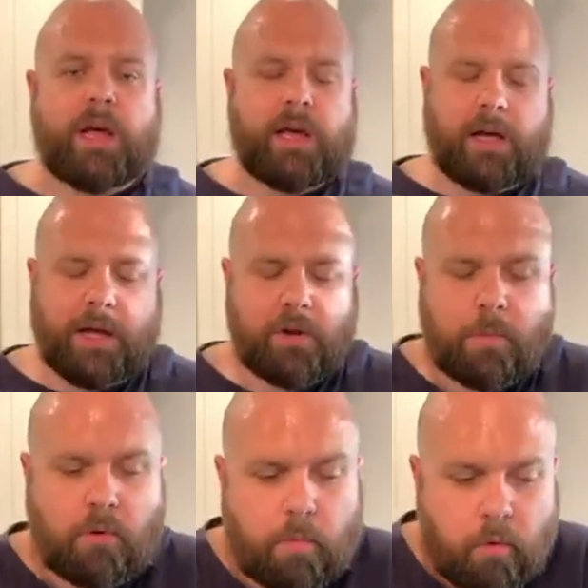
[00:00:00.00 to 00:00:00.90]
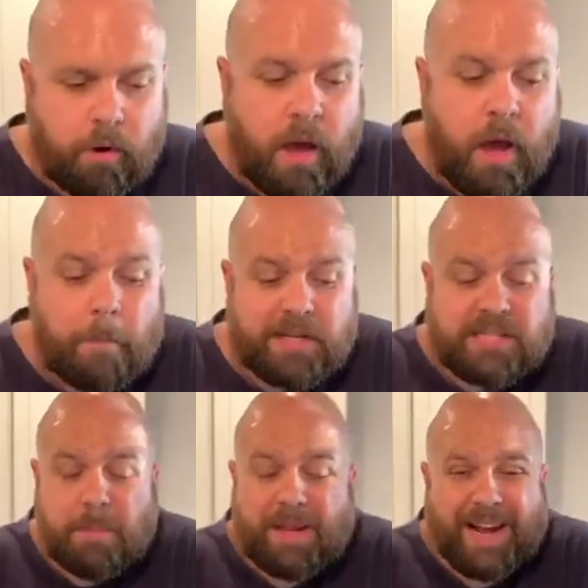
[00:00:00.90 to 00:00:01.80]
in your pulled pork. But it's
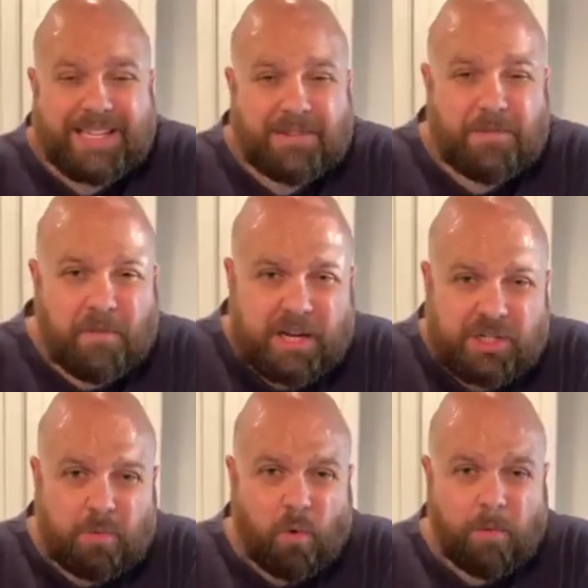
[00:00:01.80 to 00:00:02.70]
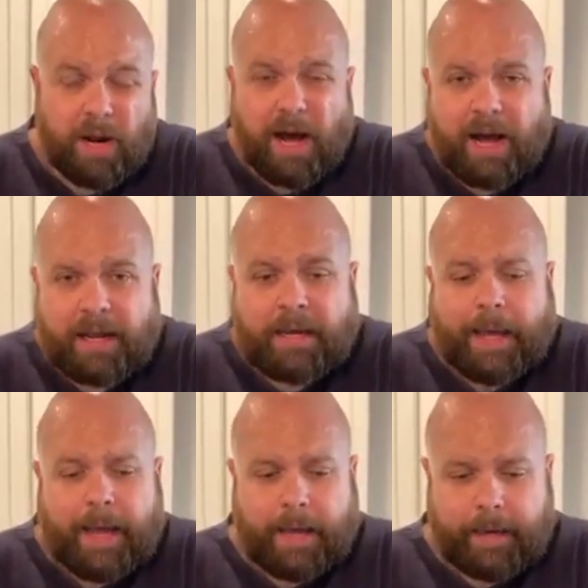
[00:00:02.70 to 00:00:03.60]
going to be nice and fresh and warm and hot.
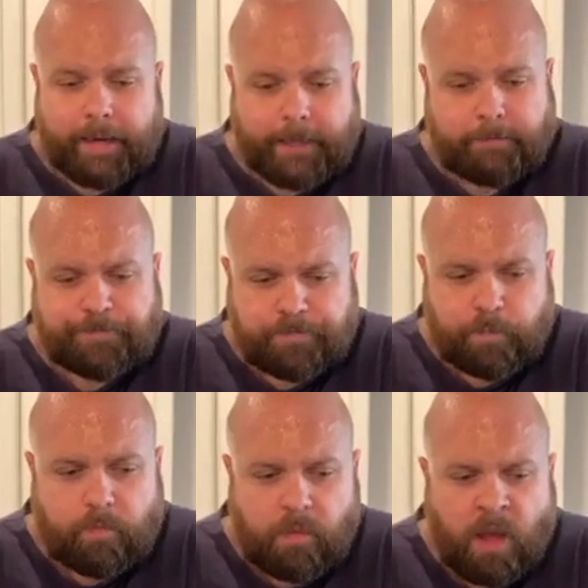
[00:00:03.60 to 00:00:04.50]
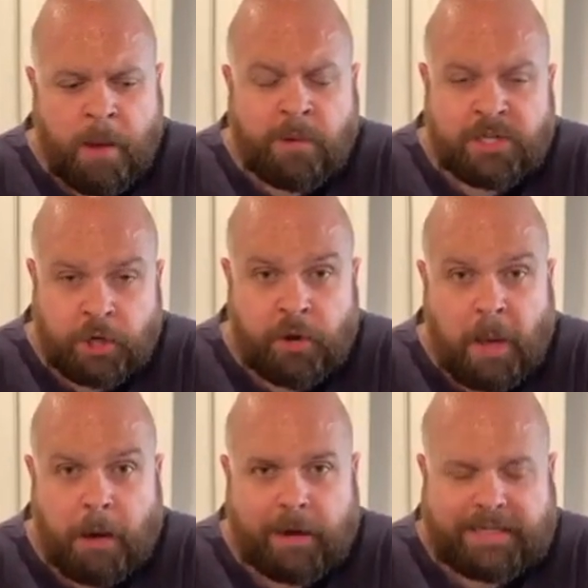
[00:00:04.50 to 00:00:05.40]
And I'm going to show you
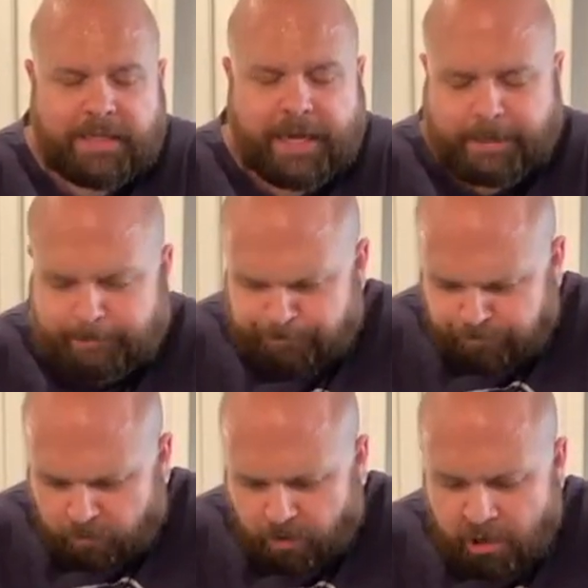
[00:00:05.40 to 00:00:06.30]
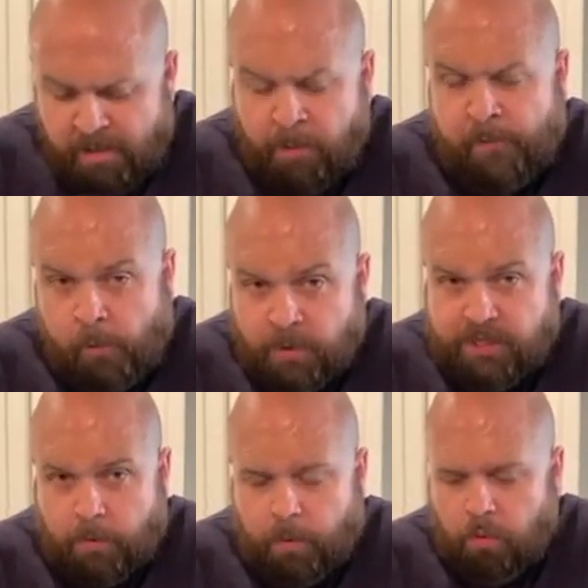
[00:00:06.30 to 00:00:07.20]
how I did that. But before we
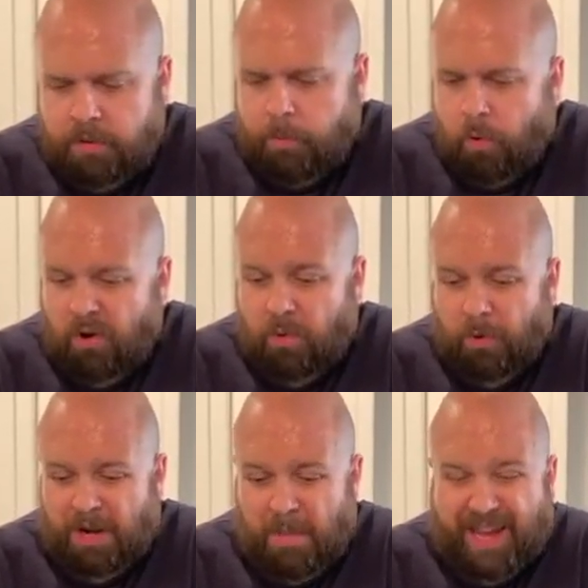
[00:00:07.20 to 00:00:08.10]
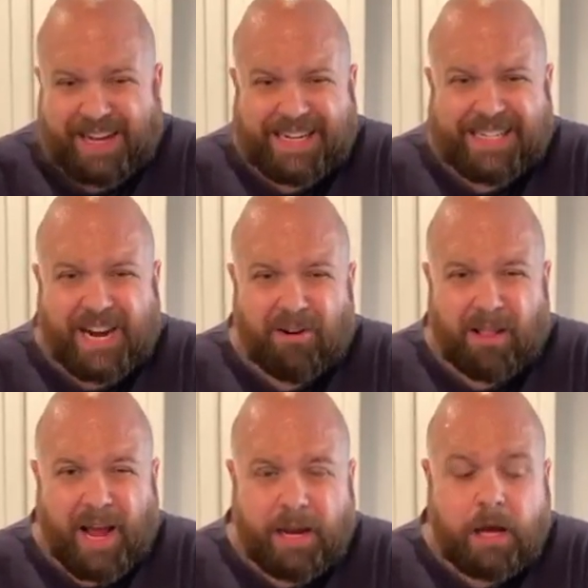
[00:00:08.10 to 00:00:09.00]
start pulling the pork, we're going to make an East
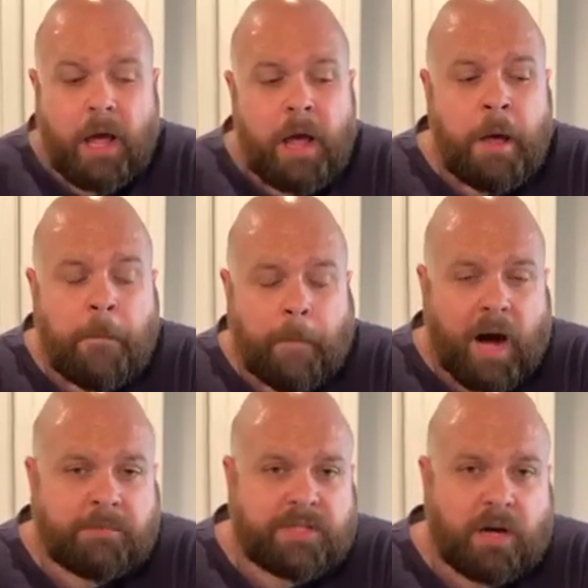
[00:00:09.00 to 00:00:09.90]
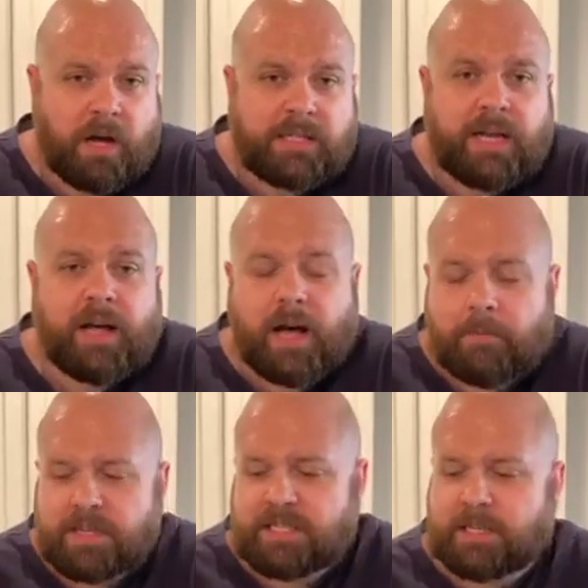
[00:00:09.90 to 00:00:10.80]
Carolina mop sauce.
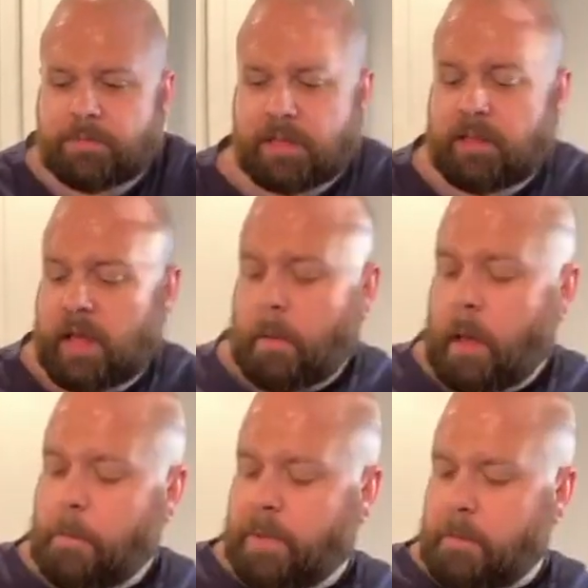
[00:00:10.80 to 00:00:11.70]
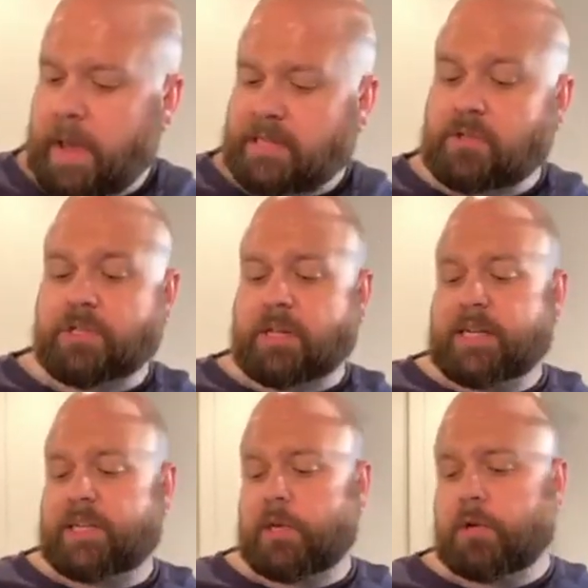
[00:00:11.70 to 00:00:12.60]
This is something that pitmasters
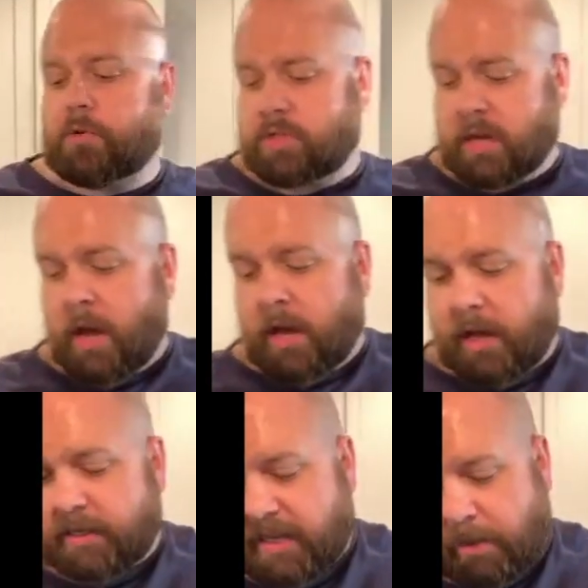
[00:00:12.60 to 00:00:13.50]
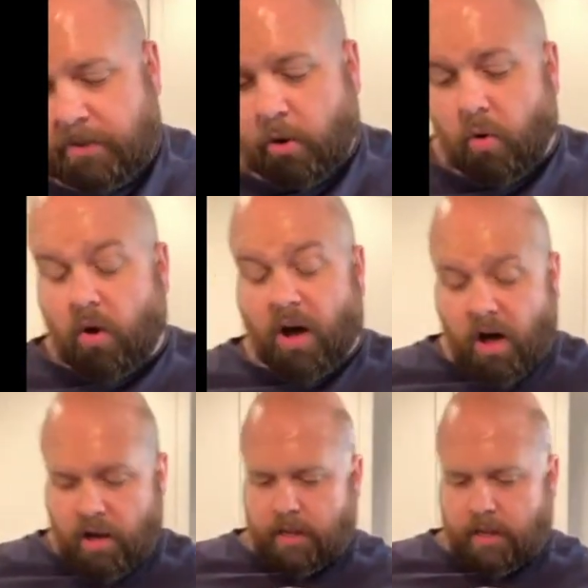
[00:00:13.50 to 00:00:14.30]
like to use to keep their whole hog